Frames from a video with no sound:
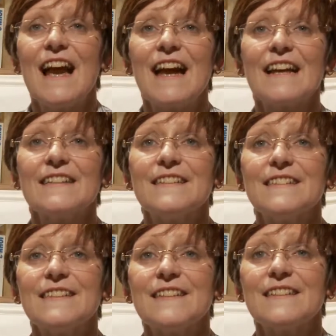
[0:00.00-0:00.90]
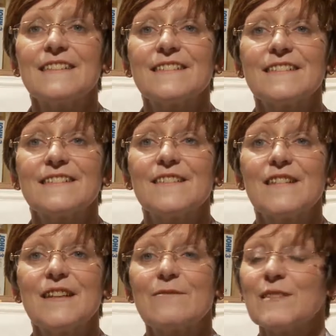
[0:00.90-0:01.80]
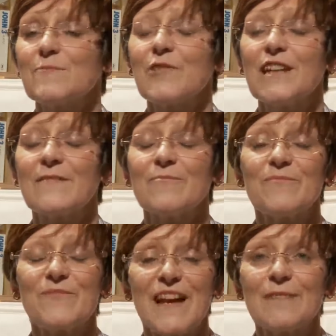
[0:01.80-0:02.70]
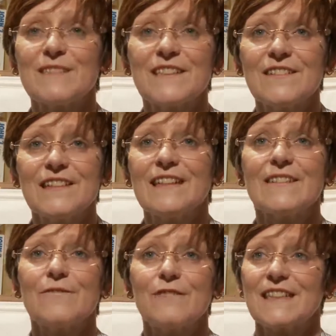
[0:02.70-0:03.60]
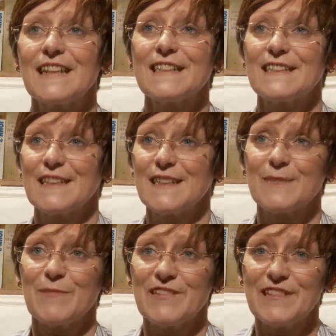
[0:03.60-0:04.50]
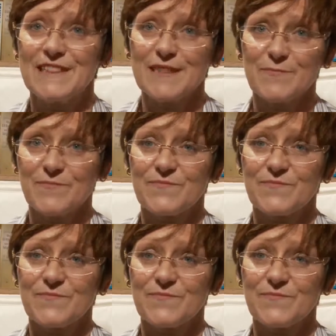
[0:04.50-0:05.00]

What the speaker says: And it was brilliant, absolutely fantastic experience.